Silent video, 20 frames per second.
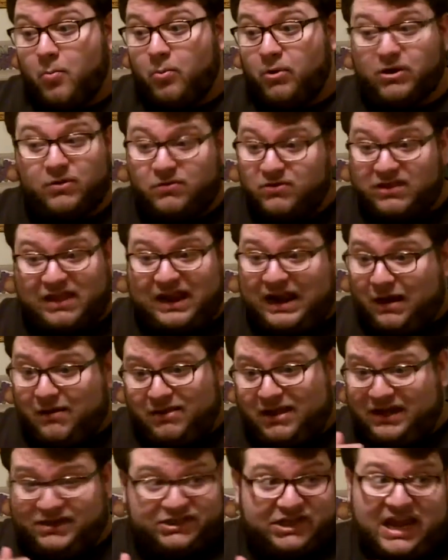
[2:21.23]
But it was I
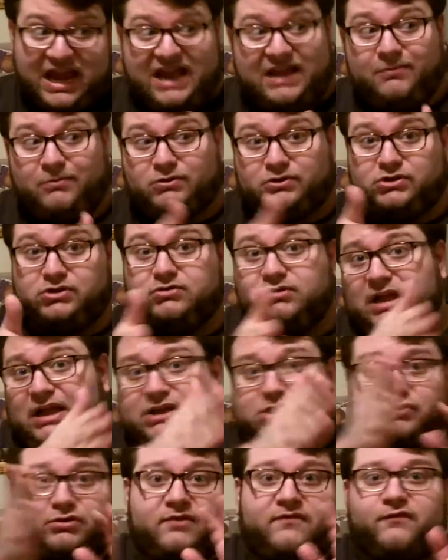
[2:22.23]
was actually able
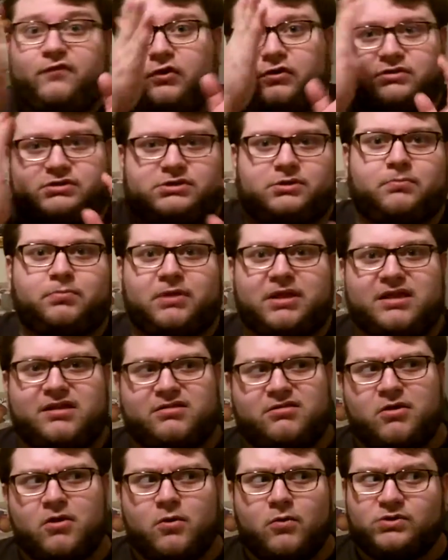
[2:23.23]
to traverse the
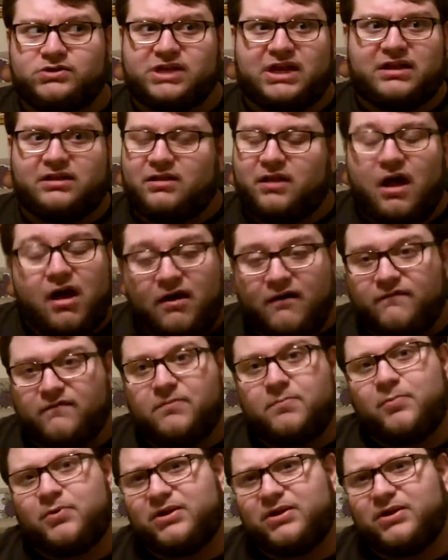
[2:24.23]
place, which I loved.